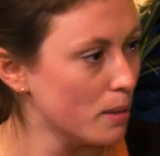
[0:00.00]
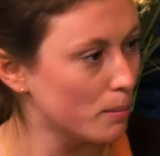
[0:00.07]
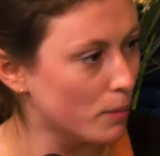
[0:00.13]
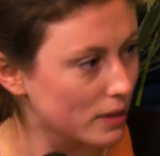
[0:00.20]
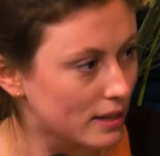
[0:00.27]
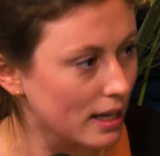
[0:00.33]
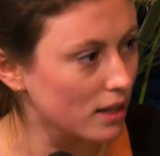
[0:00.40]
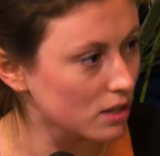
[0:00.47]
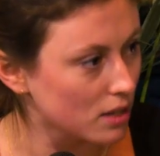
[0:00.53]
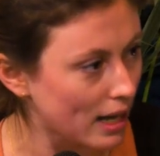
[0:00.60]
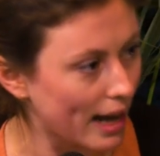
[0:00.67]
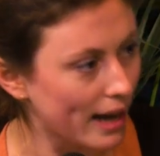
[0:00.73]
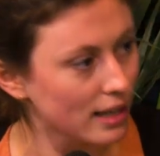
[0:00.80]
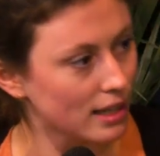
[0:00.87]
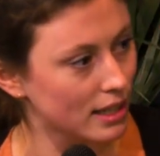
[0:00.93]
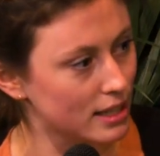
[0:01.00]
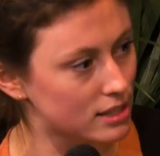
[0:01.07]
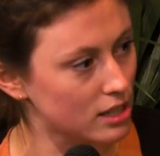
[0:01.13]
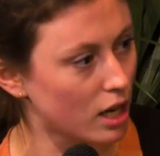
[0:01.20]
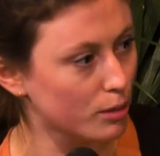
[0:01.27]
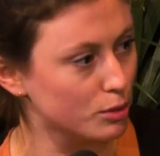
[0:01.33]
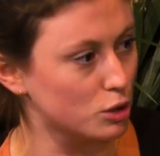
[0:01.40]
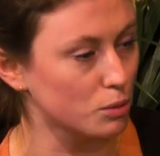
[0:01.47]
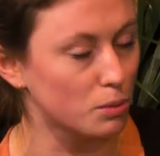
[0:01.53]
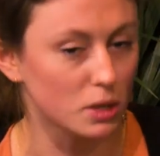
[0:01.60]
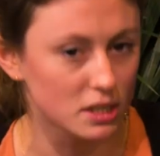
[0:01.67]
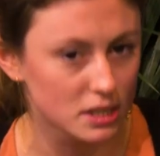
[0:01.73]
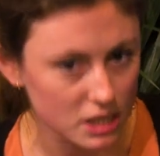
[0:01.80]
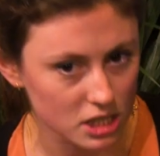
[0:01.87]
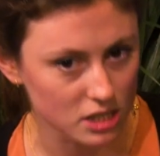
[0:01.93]
but down the line, it's up to
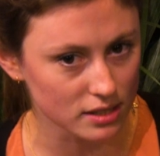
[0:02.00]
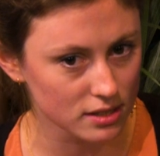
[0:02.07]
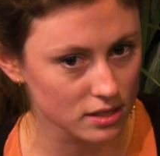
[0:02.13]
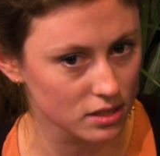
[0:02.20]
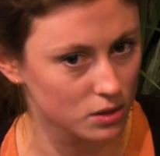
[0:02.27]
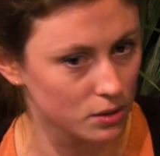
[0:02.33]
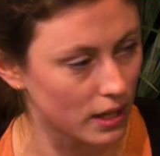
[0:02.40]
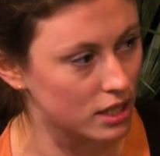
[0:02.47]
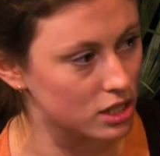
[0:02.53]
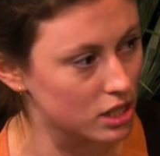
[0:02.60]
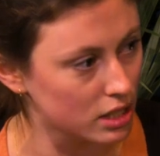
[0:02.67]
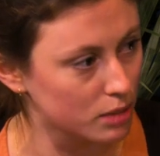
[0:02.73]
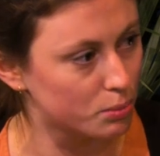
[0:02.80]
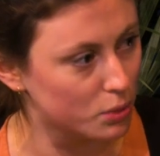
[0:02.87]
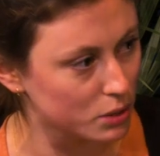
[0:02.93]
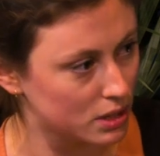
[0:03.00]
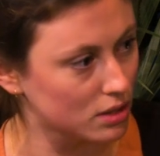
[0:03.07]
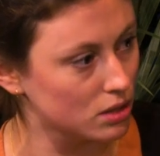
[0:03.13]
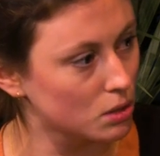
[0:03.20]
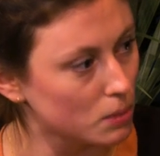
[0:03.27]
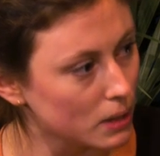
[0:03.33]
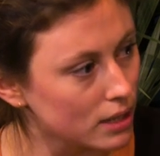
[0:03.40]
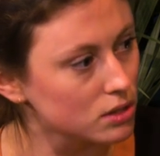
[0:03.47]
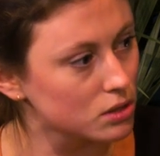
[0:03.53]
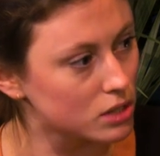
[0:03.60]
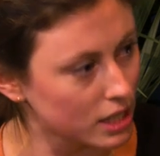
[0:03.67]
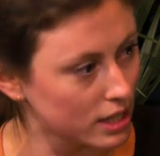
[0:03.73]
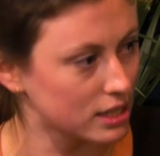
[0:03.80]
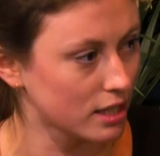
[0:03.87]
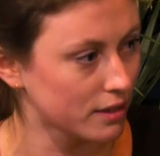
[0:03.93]
politicians to actually put in the will to
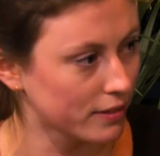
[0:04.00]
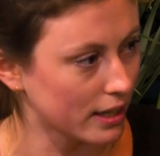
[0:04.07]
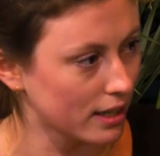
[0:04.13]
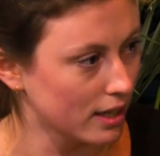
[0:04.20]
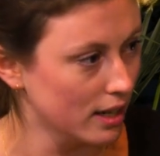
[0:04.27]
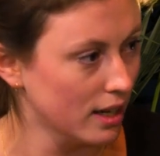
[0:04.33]
change anything.